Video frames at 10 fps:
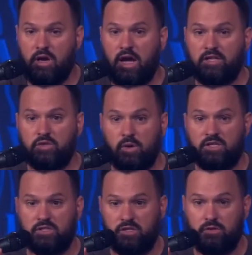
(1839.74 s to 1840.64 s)
I
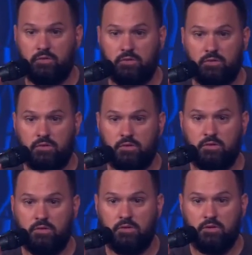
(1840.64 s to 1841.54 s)
trust you,
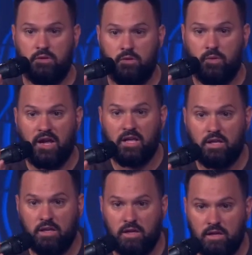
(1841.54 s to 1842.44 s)
right?
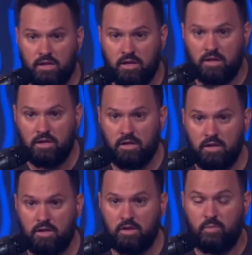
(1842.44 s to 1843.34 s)

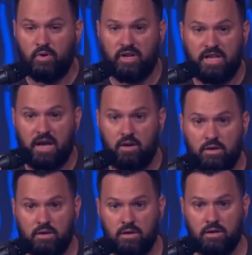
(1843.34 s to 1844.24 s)
You put it down.
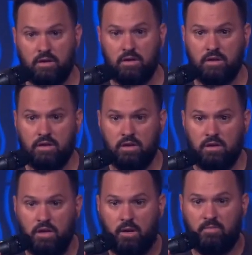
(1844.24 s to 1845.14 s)

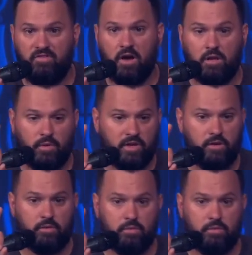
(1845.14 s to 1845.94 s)
I'm following you.